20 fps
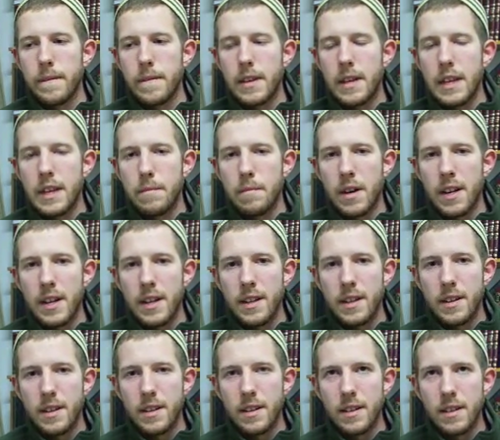In
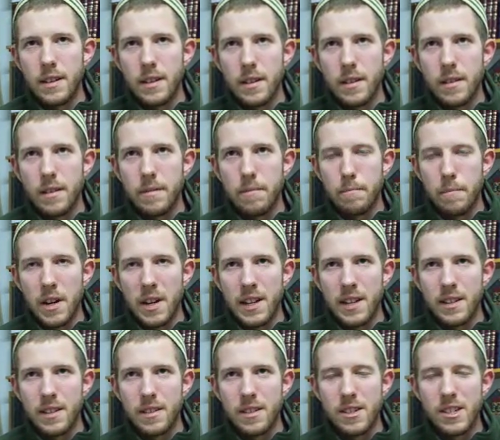my
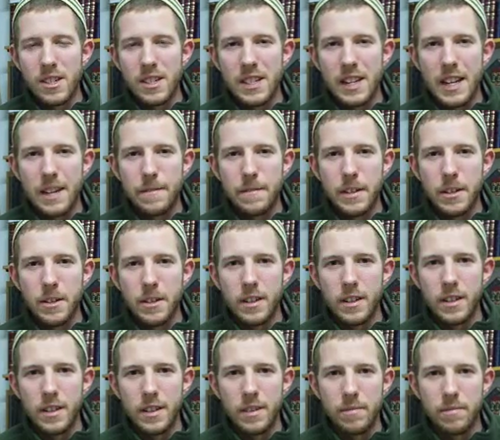mind, this is not
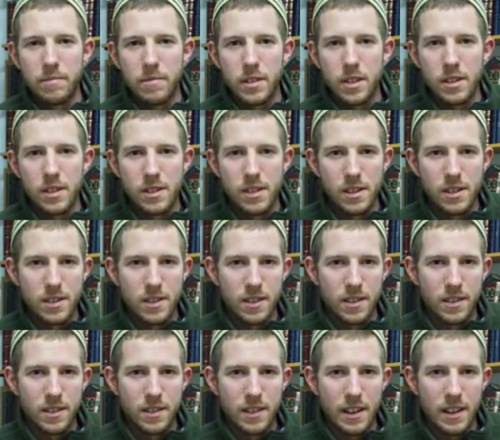very
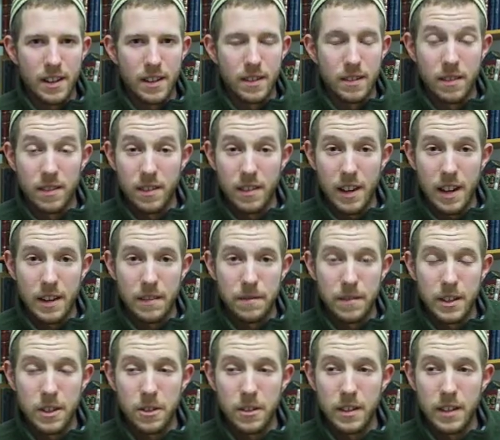consistent and not
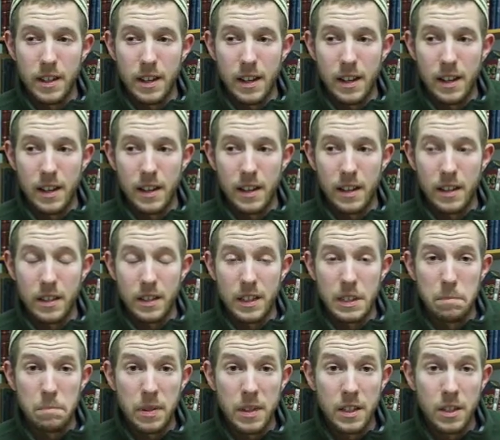very
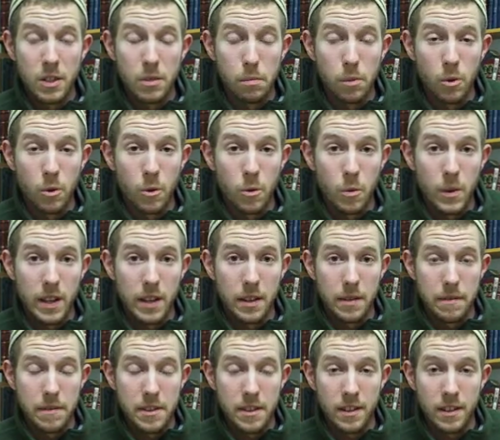dependable way of
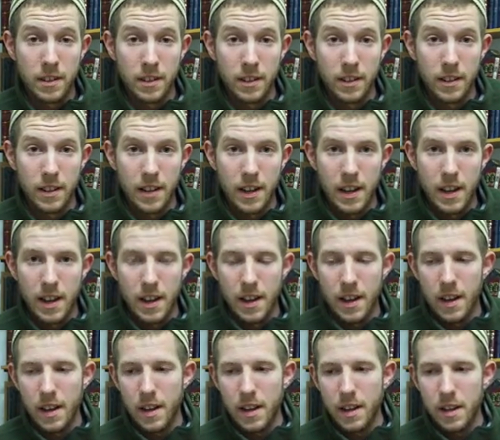thinking,
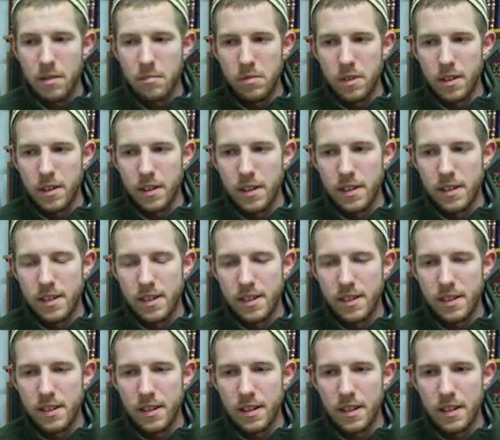
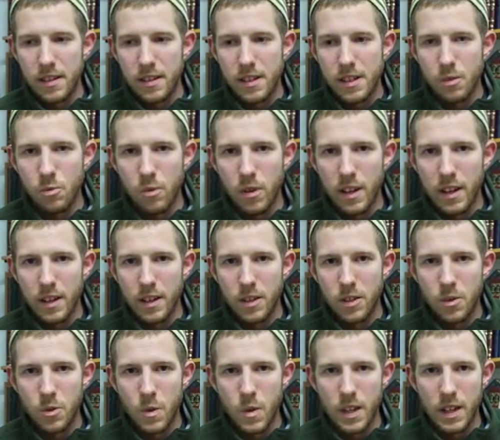because in this way
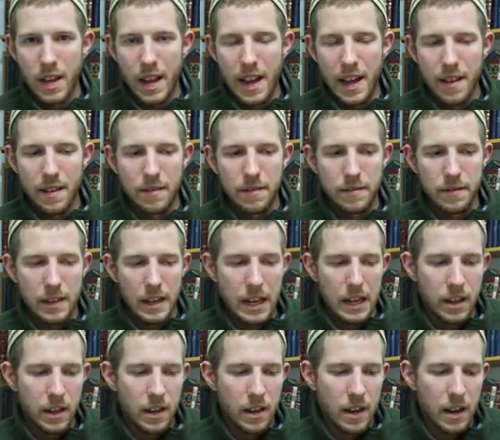you could have
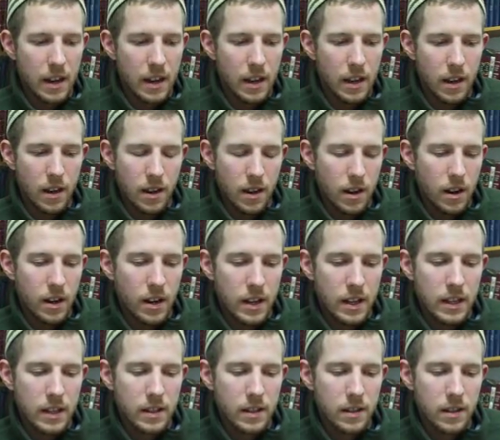
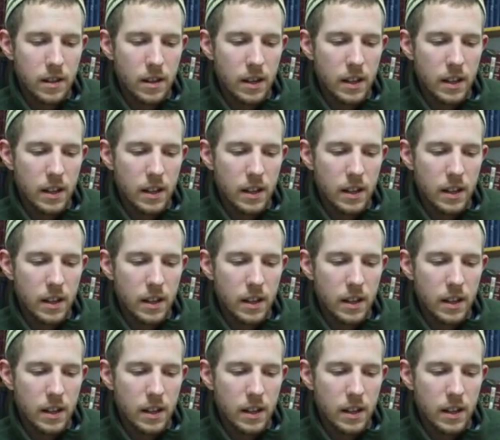an